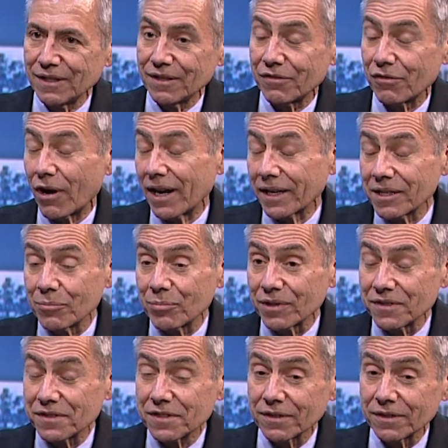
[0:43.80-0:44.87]
for
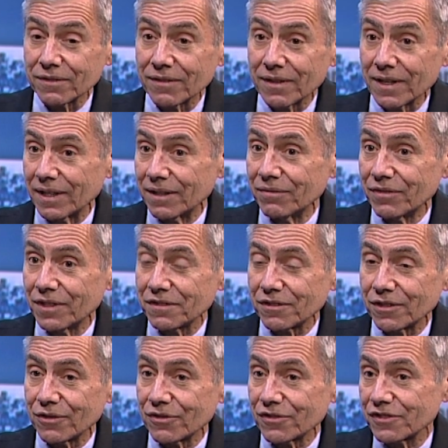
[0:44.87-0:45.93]
occupants and
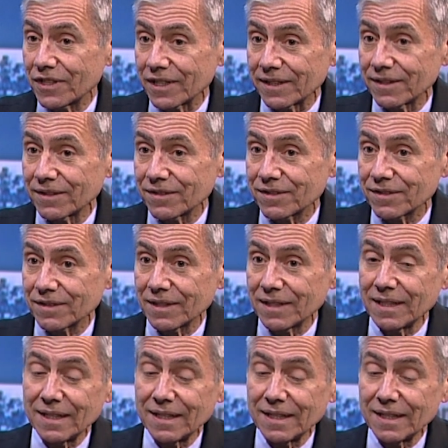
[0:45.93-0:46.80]
visitors, tenants,